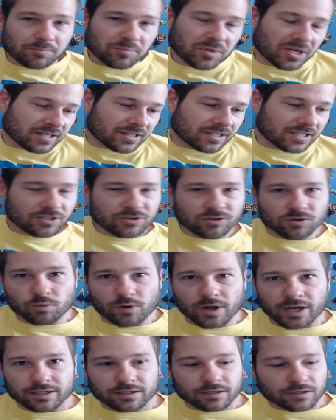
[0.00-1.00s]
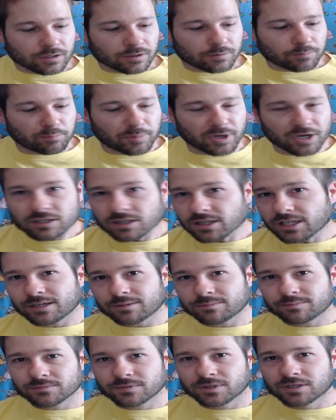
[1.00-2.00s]
but either way, buckle
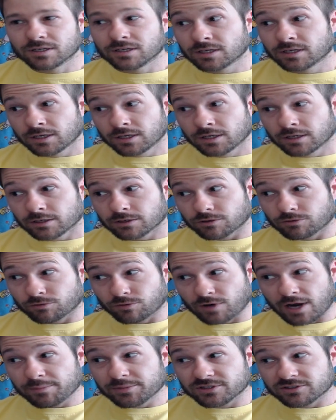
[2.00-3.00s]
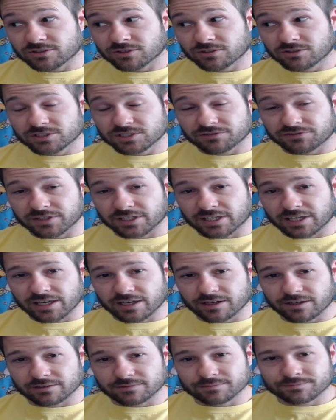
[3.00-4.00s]
up, grab a Surge if you
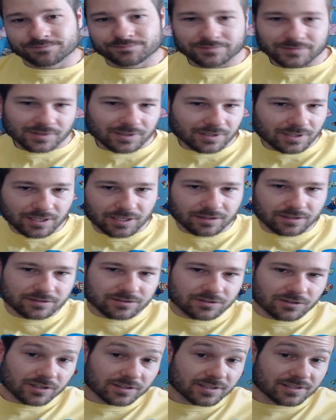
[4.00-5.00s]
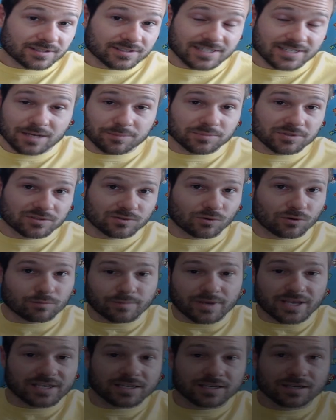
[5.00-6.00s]
can, and let's look at the steps
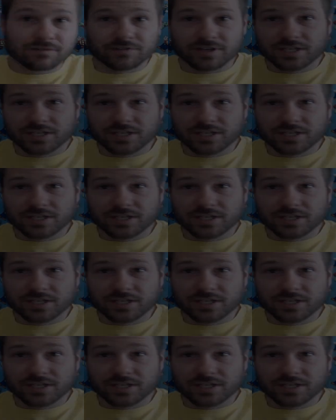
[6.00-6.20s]
toward making a